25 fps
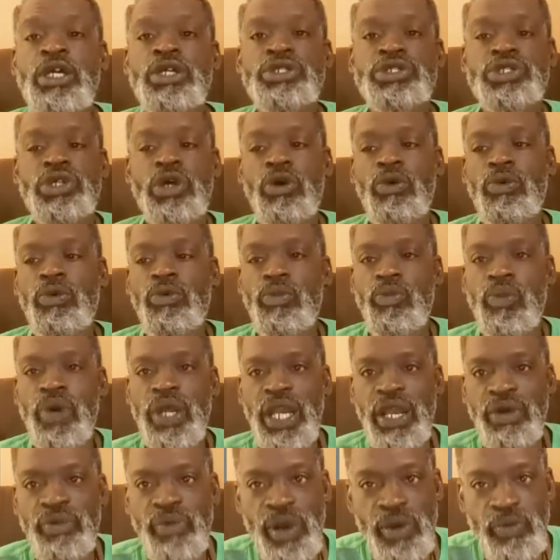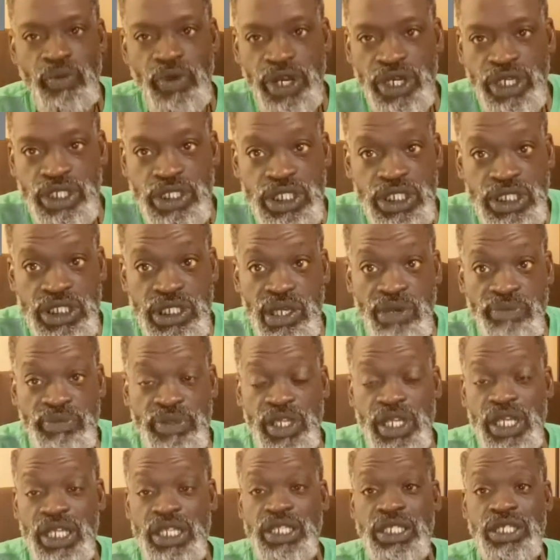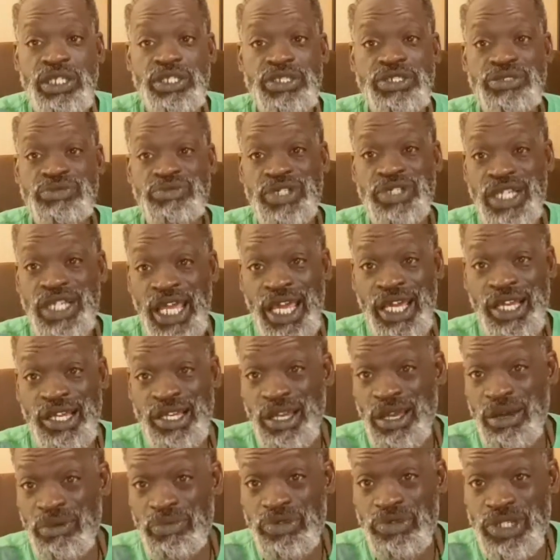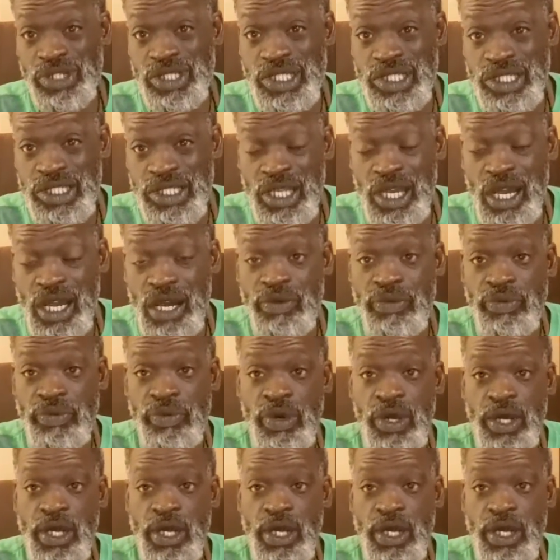So whenever I run into something that deals with like numbers and stuff,